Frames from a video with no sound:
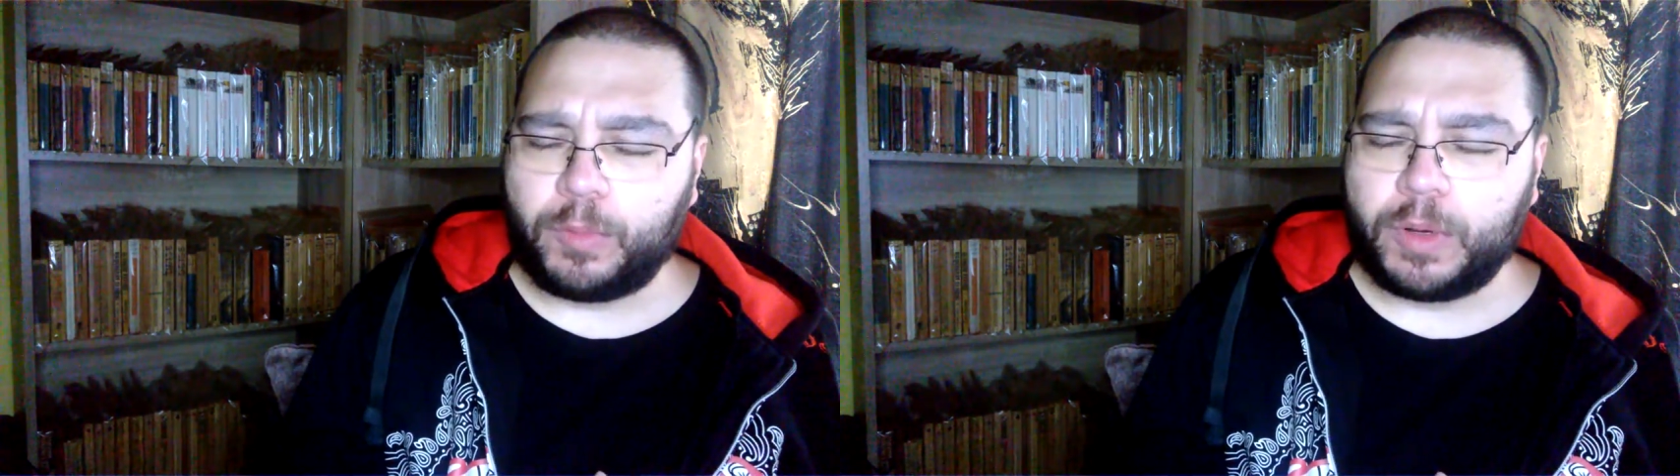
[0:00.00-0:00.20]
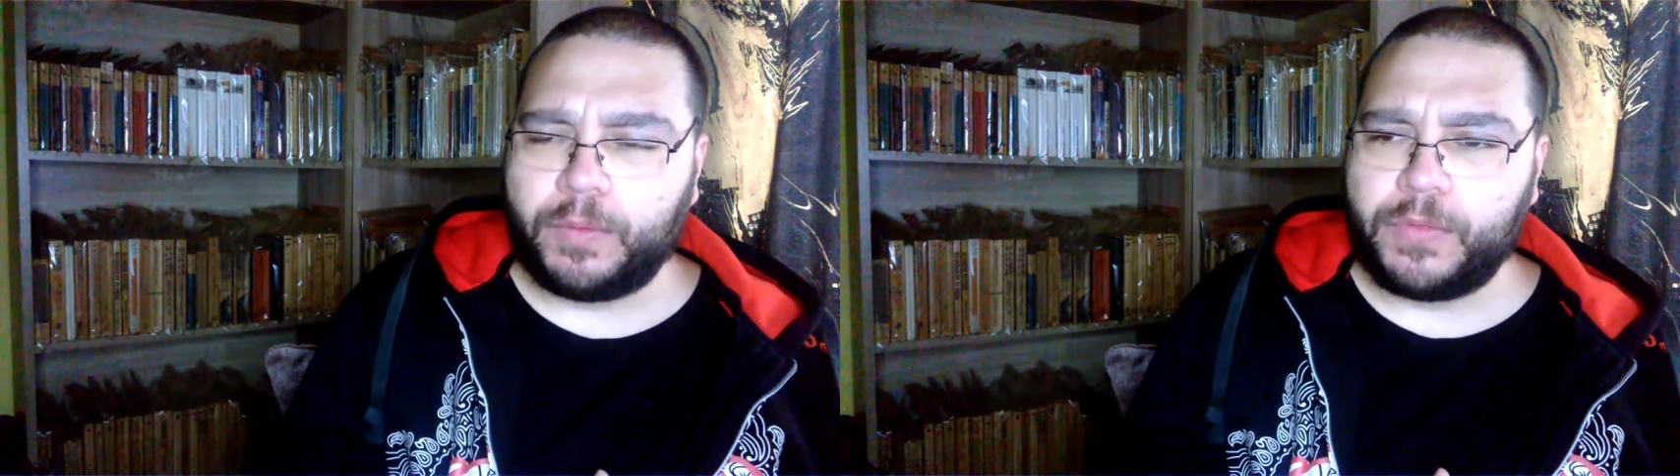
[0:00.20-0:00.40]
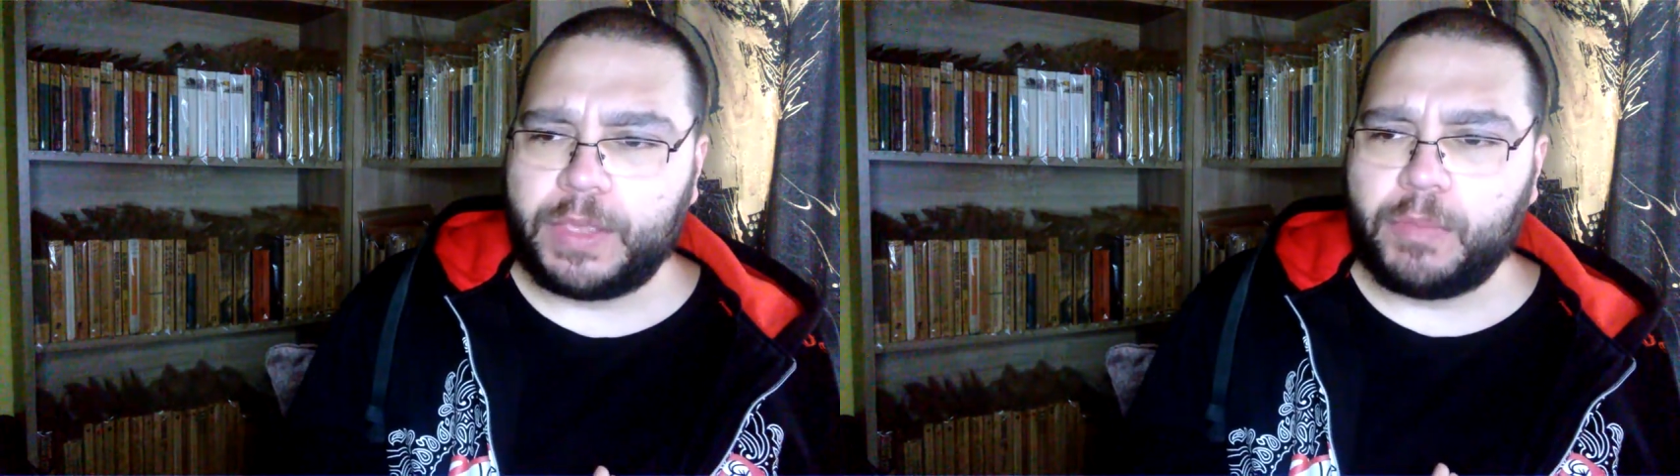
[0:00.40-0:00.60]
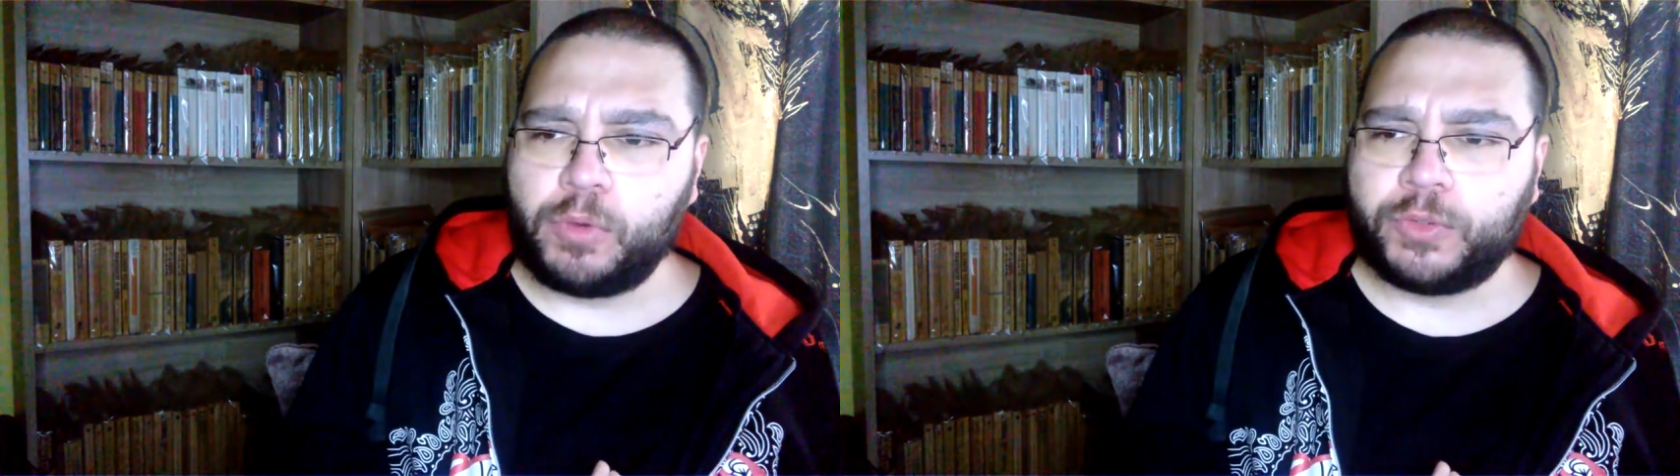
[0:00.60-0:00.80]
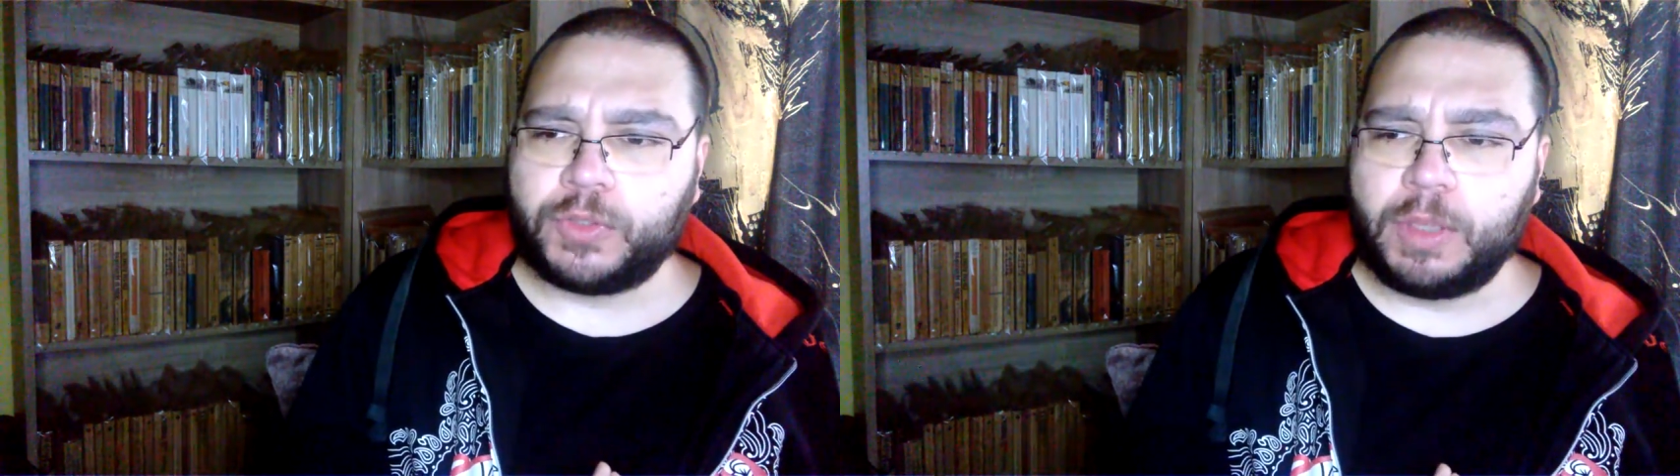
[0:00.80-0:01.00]
one of the
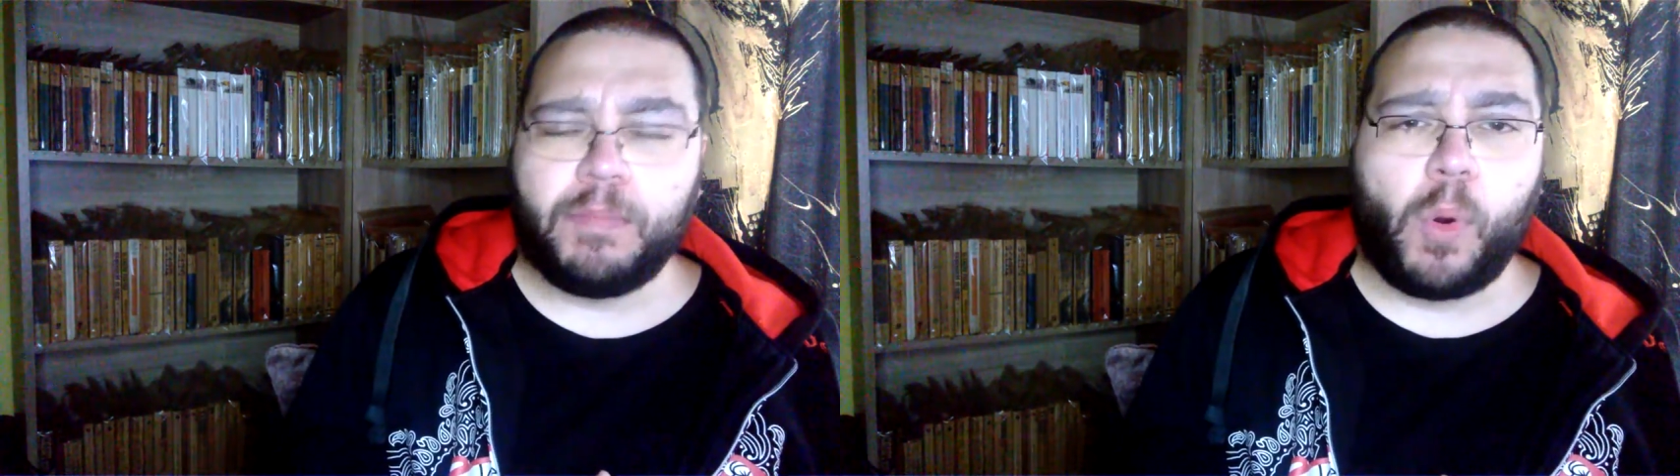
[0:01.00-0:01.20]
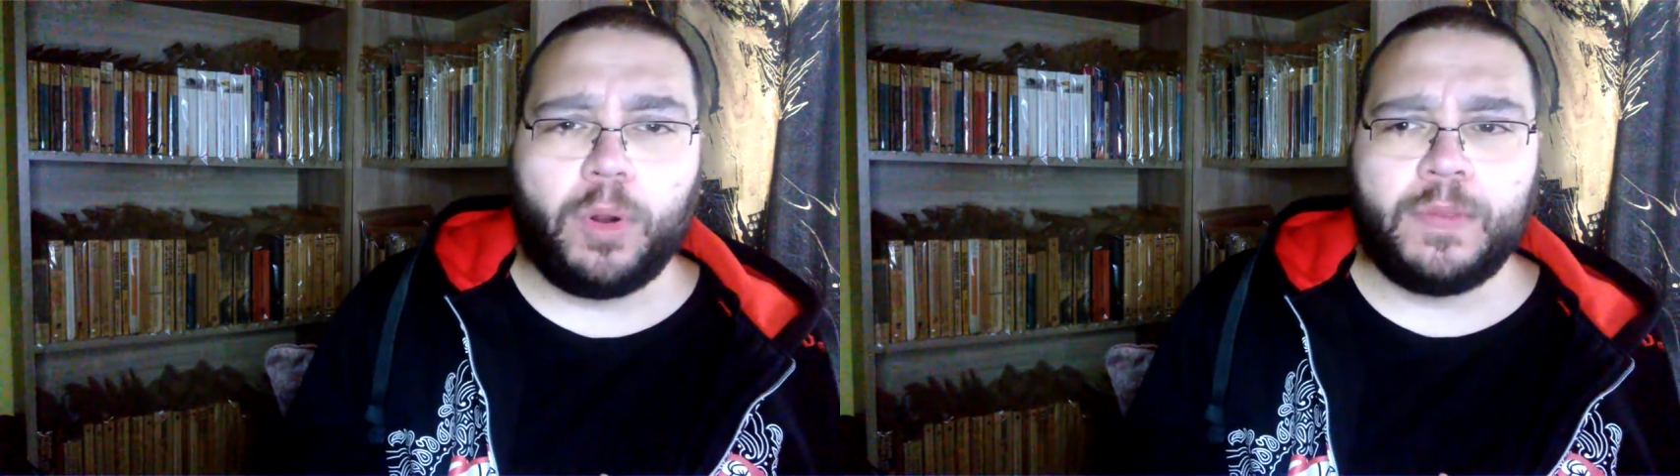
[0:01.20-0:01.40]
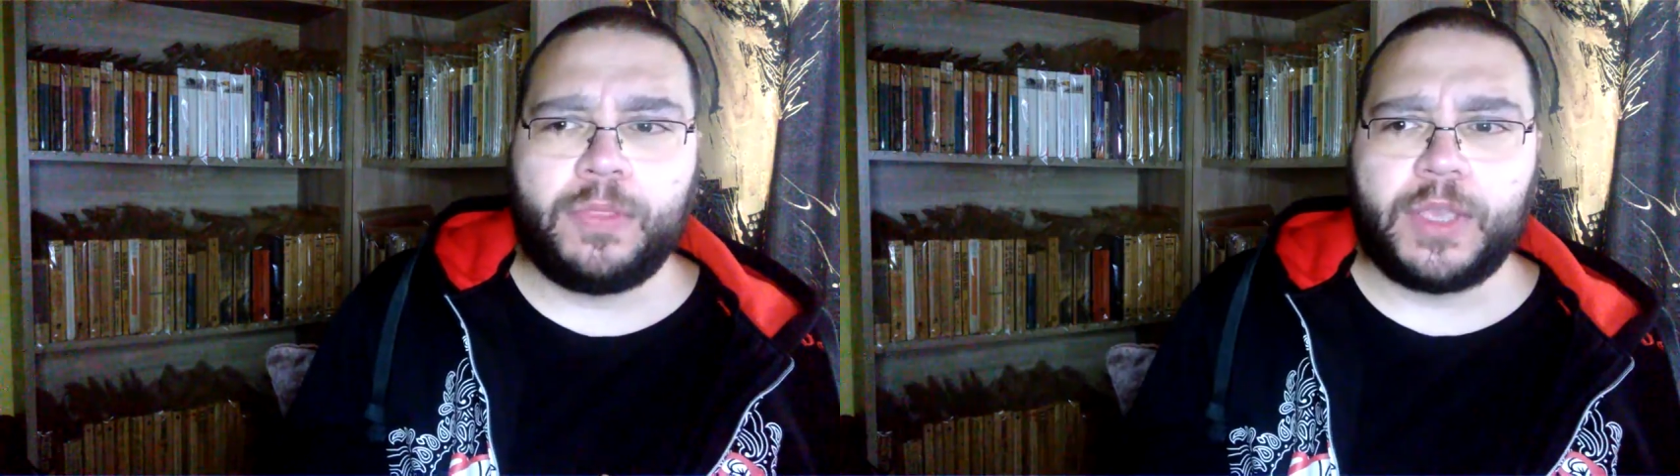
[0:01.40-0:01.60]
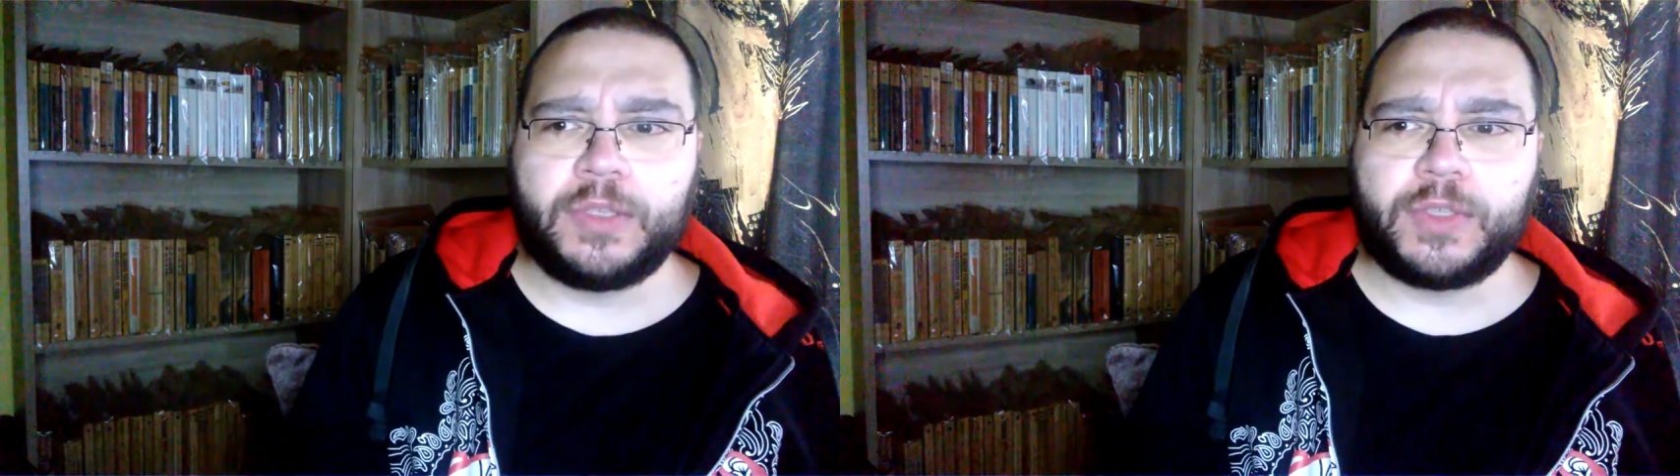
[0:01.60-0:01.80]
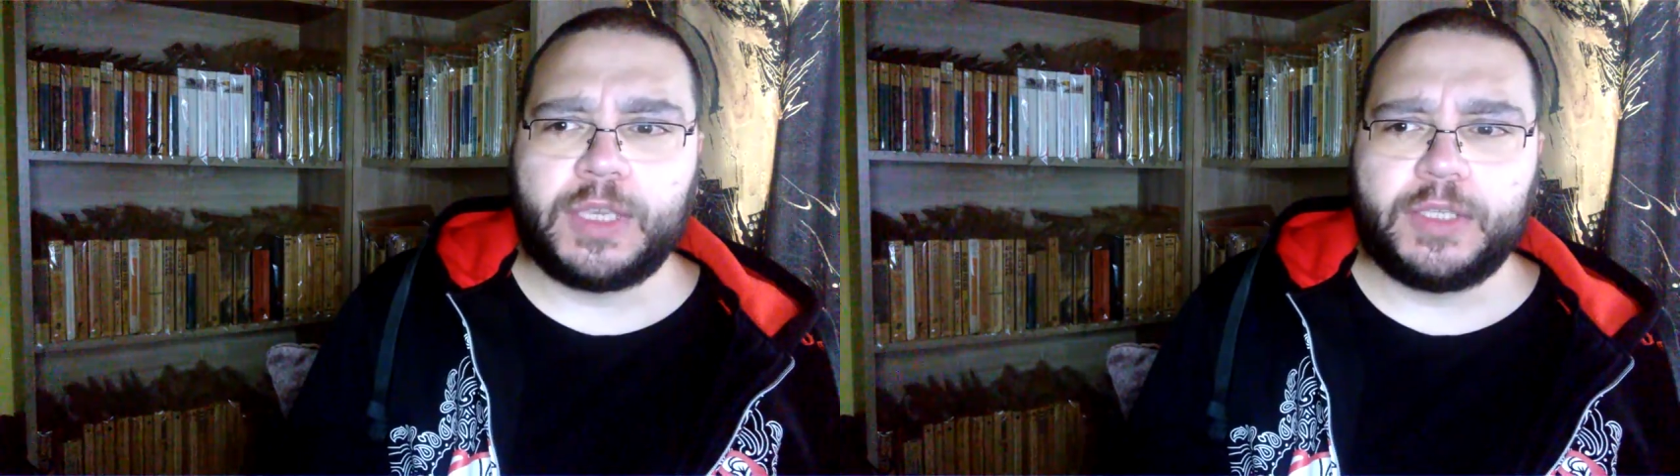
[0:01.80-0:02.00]
most important
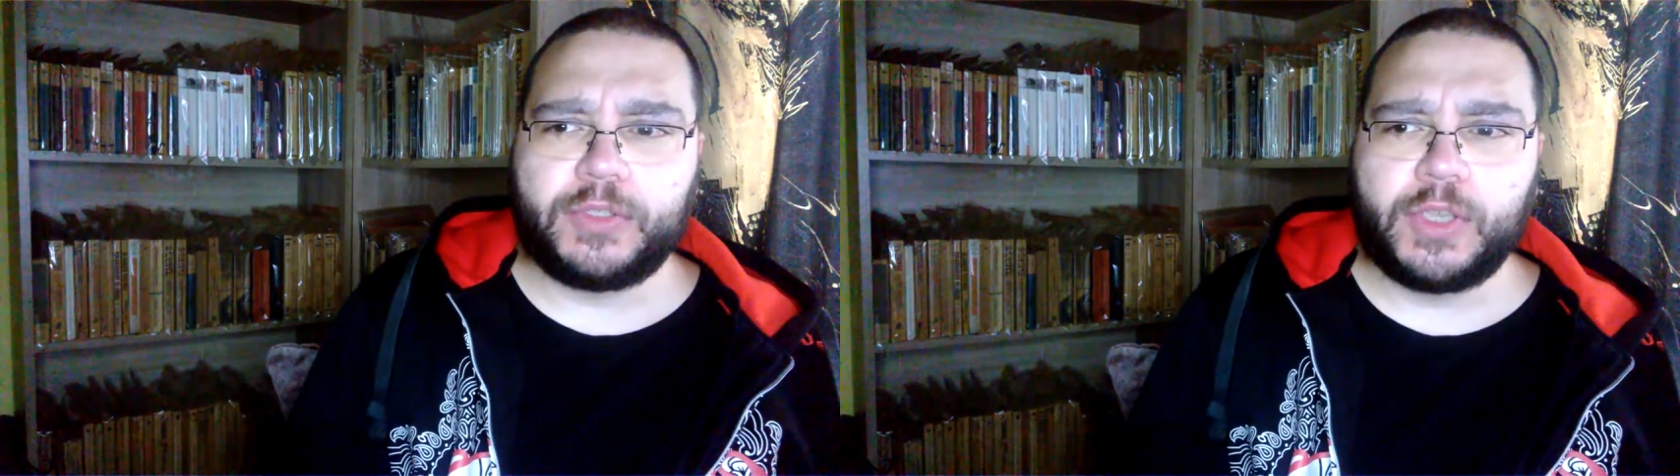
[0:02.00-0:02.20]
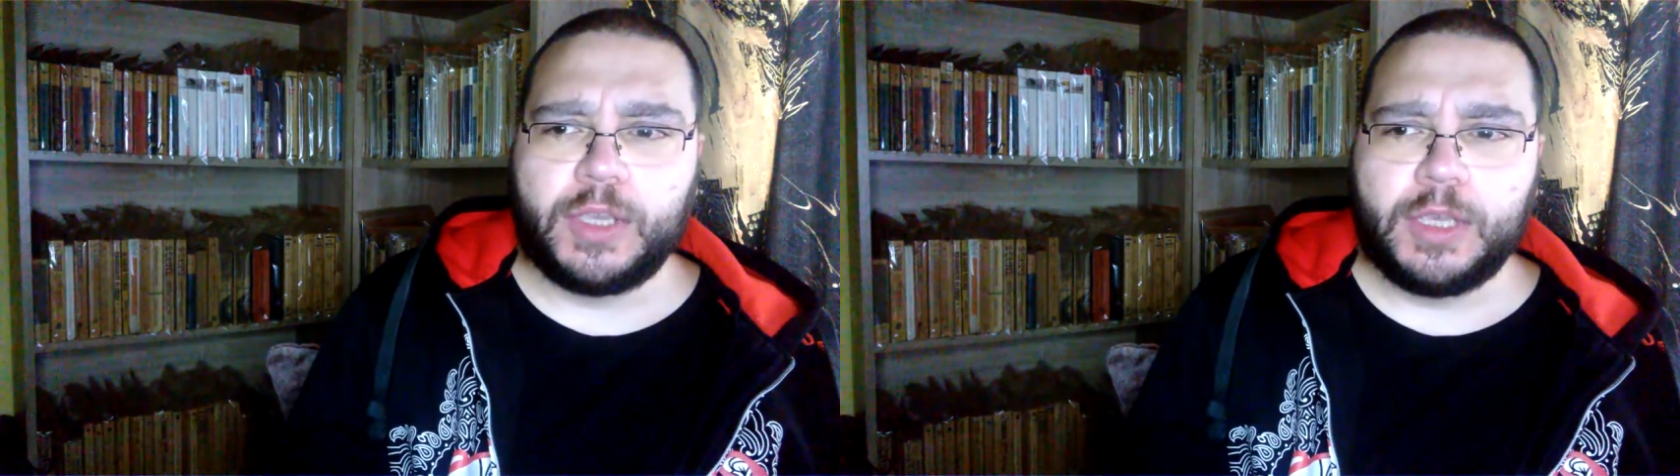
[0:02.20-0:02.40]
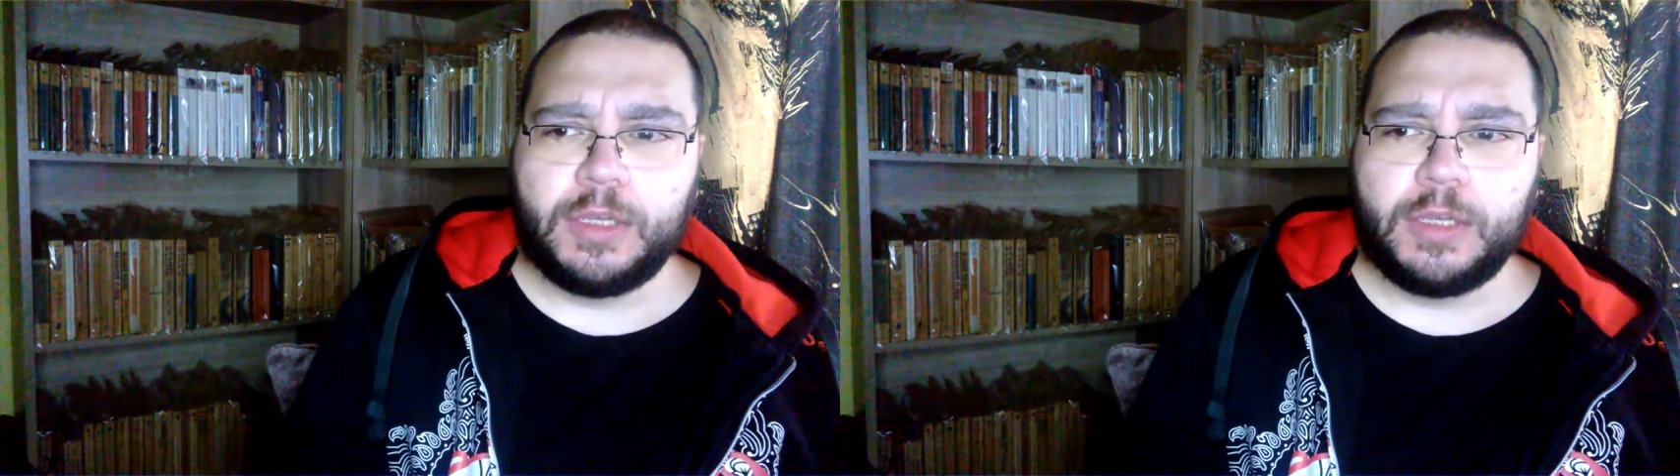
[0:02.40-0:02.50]
things, is